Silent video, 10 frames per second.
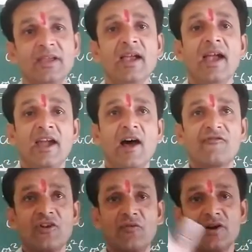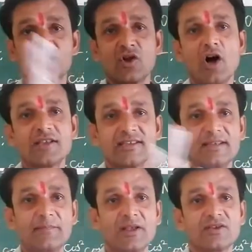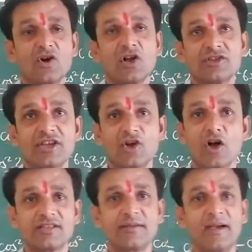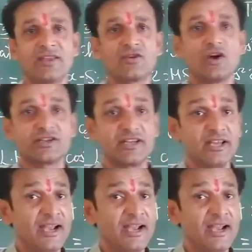and afterwards cos c plus cos d, cos c minus cos d,